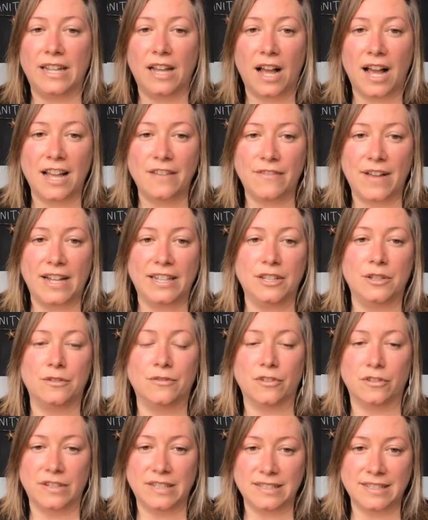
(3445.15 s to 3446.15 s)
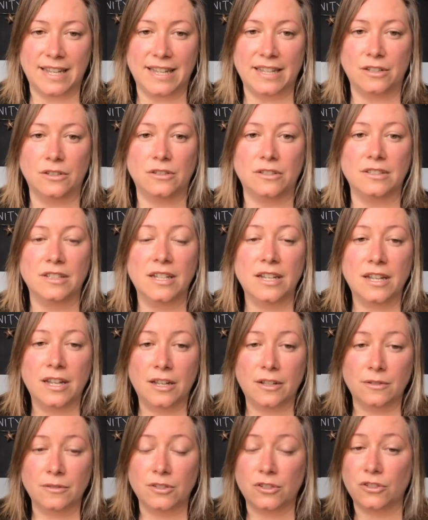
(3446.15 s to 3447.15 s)
high value for recycled
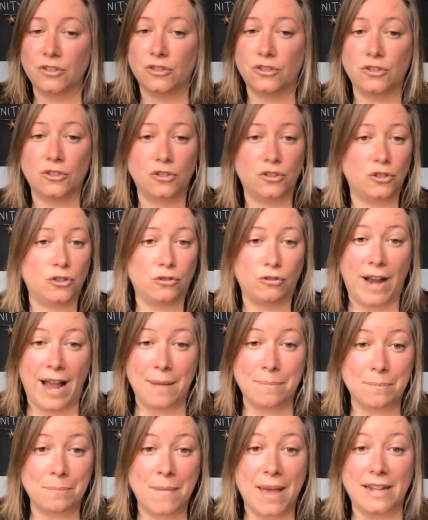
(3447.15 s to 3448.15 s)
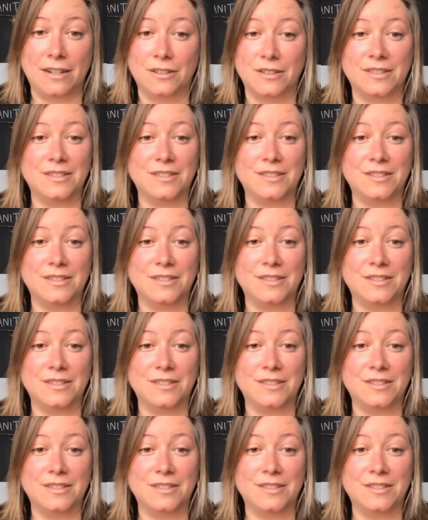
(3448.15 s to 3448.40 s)
scrap metal.